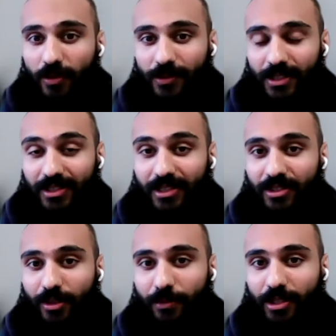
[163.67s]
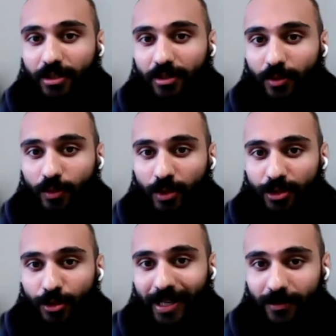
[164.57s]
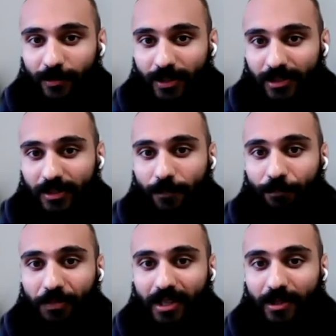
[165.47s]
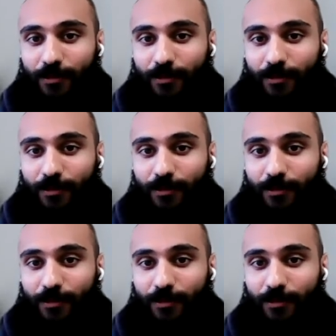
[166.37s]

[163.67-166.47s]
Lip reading: all of these determine what you manifest.